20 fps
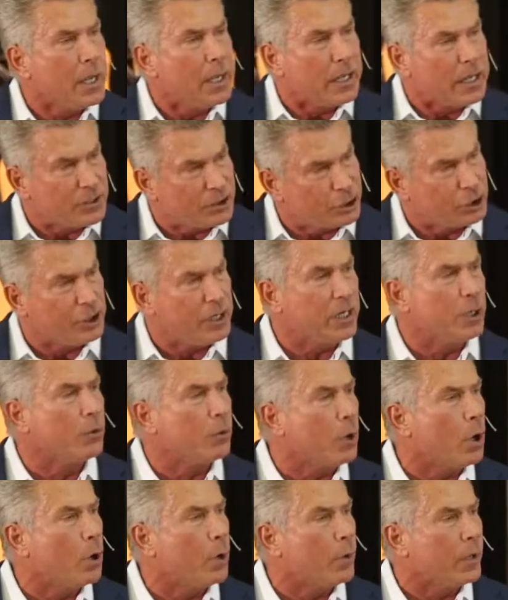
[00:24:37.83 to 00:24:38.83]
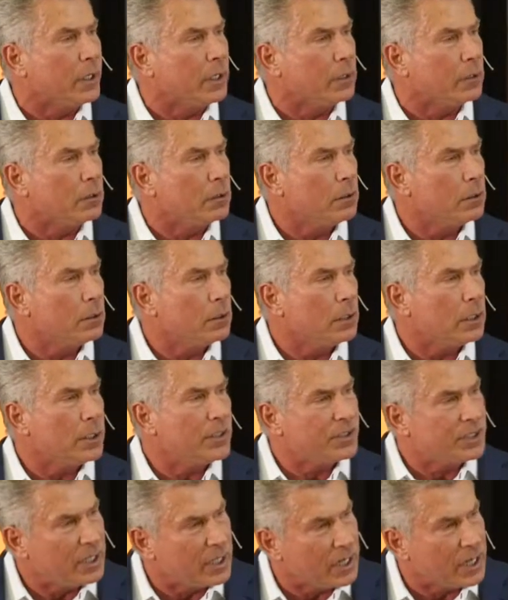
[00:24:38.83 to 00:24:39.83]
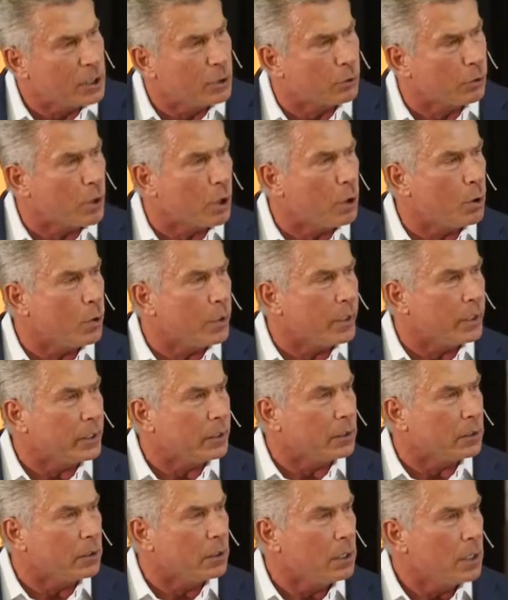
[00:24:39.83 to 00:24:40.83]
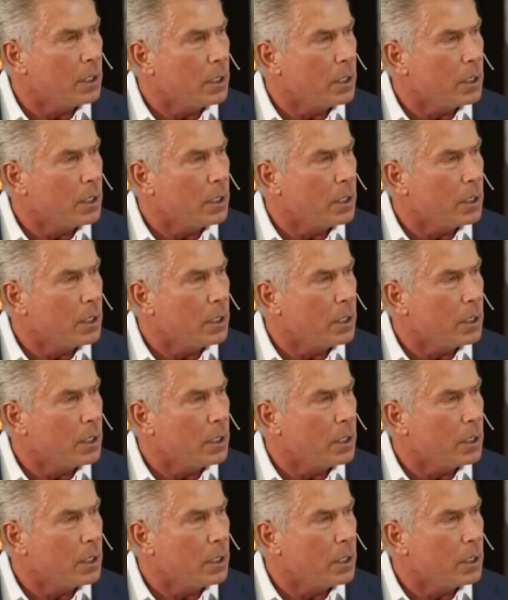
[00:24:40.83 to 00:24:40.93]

is she growing? Is he growing?